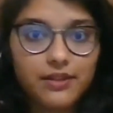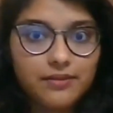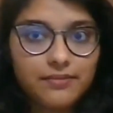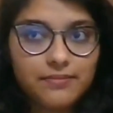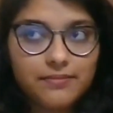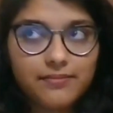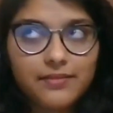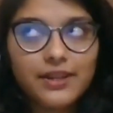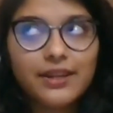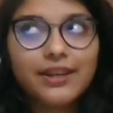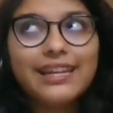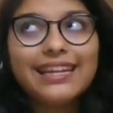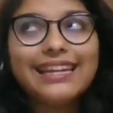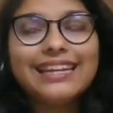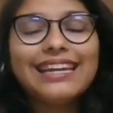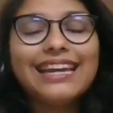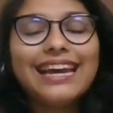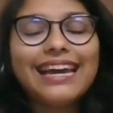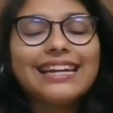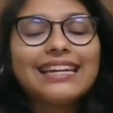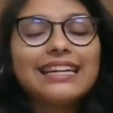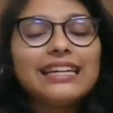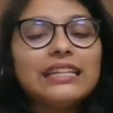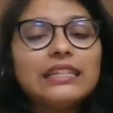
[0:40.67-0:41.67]
Read
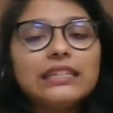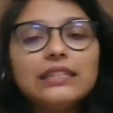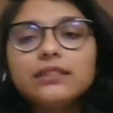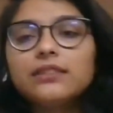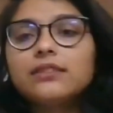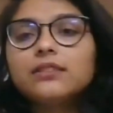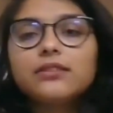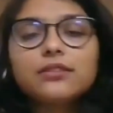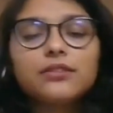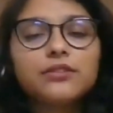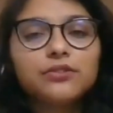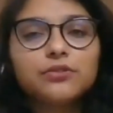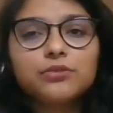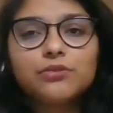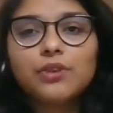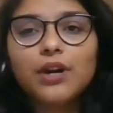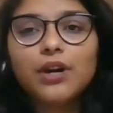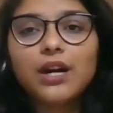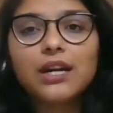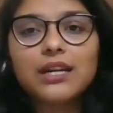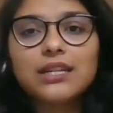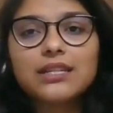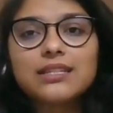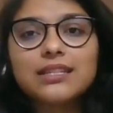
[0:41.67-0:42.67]
at least 2
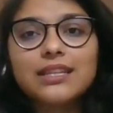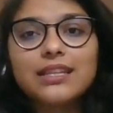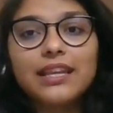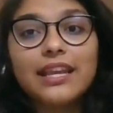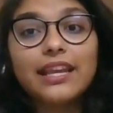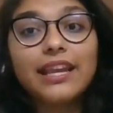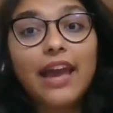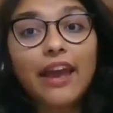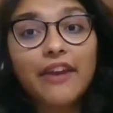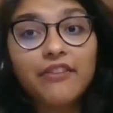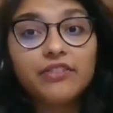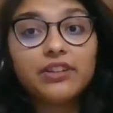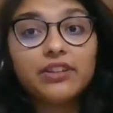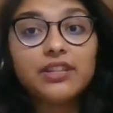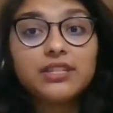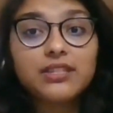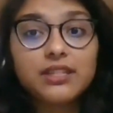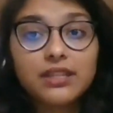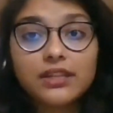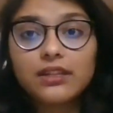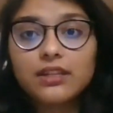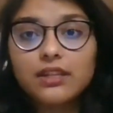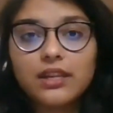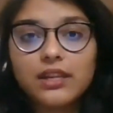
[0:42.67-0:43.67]
hours every
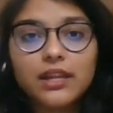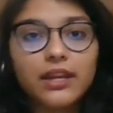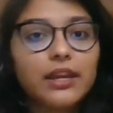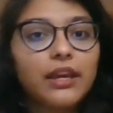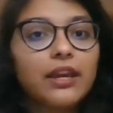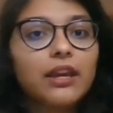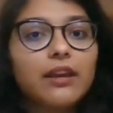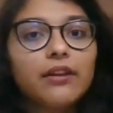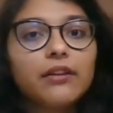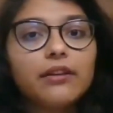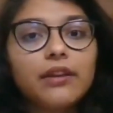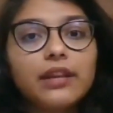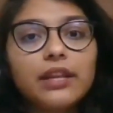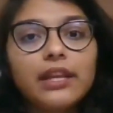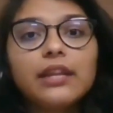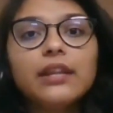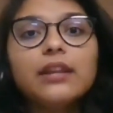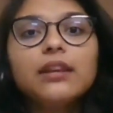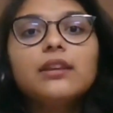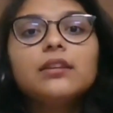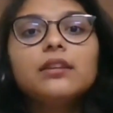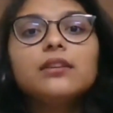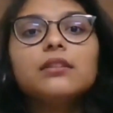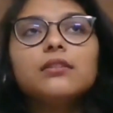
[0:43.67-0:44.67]
single day.
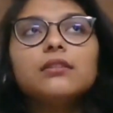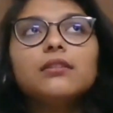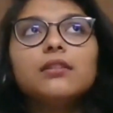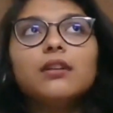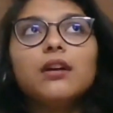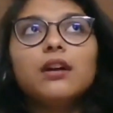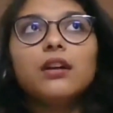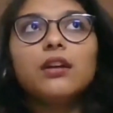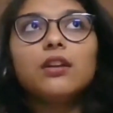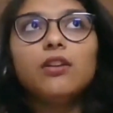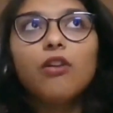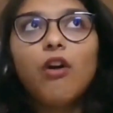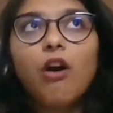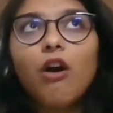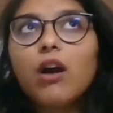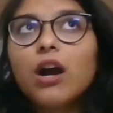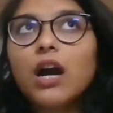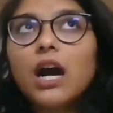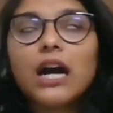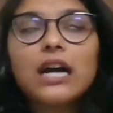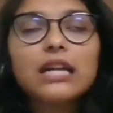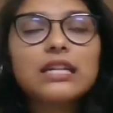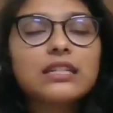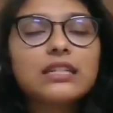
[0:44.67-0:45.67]
Read long
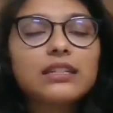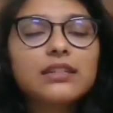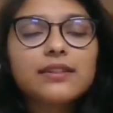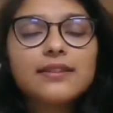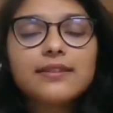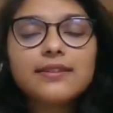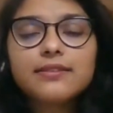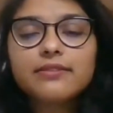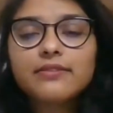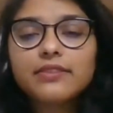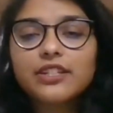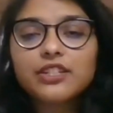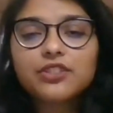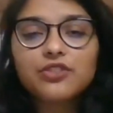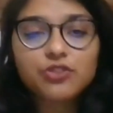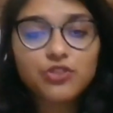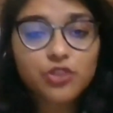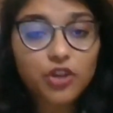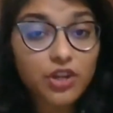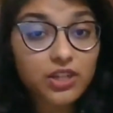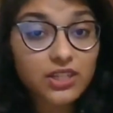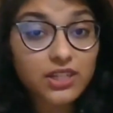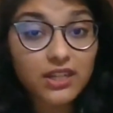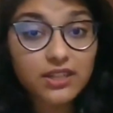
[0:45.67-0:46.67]
articles, read
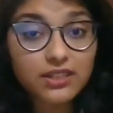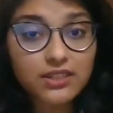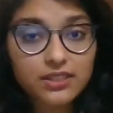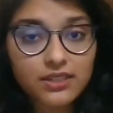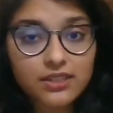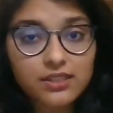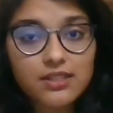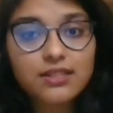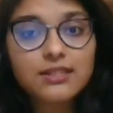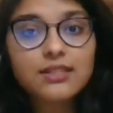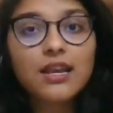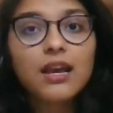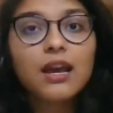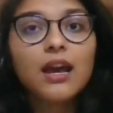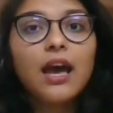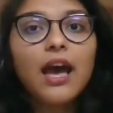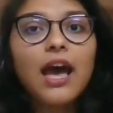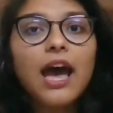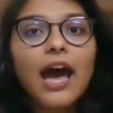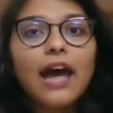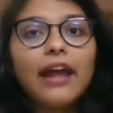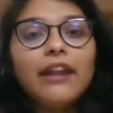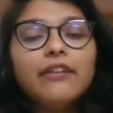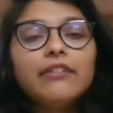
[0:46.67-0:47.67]
short articles,
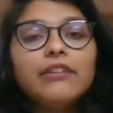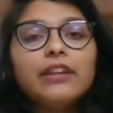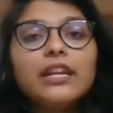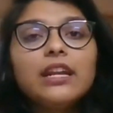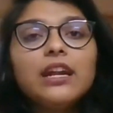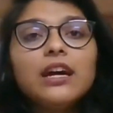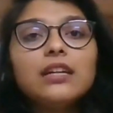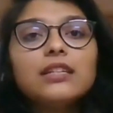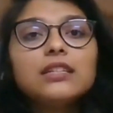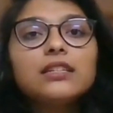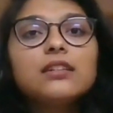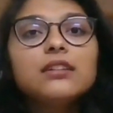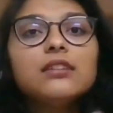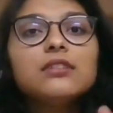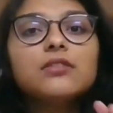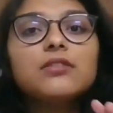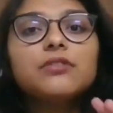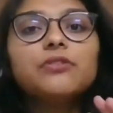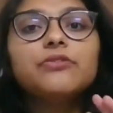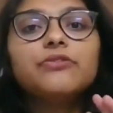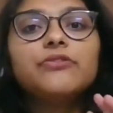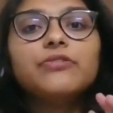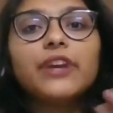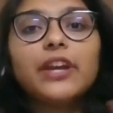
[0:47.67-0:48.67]
and read articles of
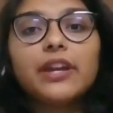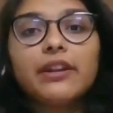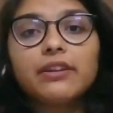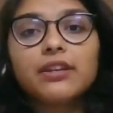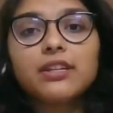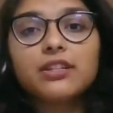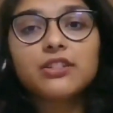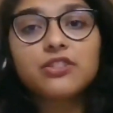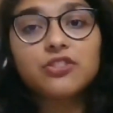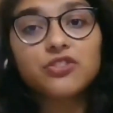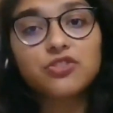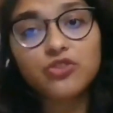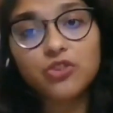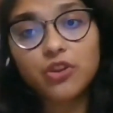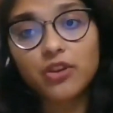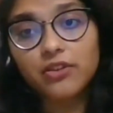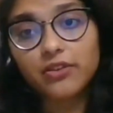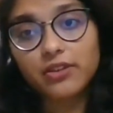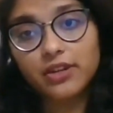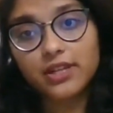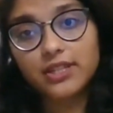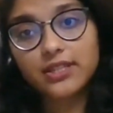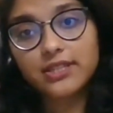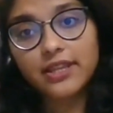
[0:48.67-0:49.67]
various
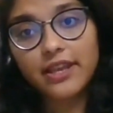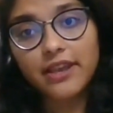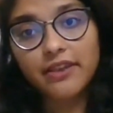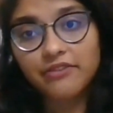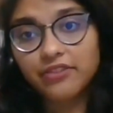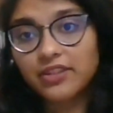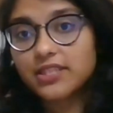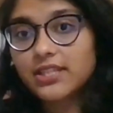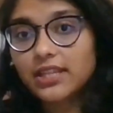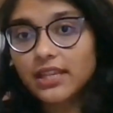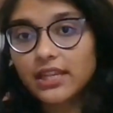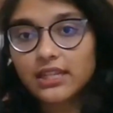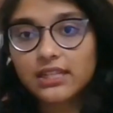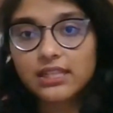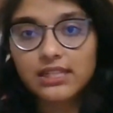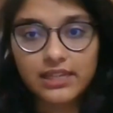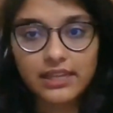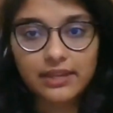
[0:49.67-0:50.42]
genres every single day.